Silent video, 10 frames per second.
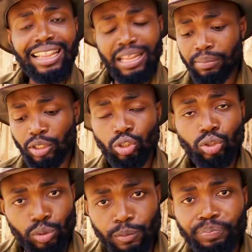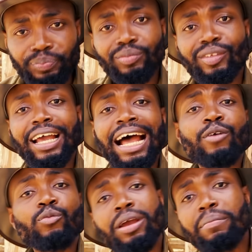Number two, I
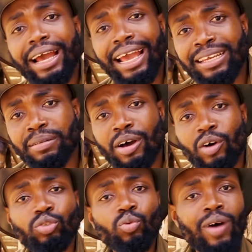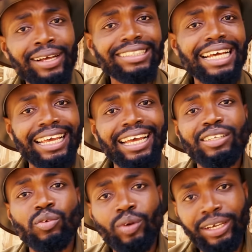weigh my animals. Once I get
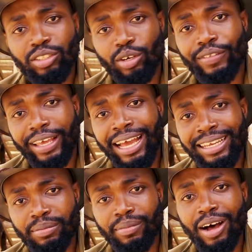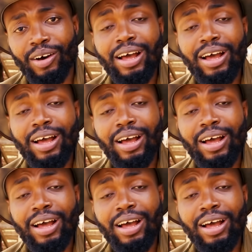the weight of the animal,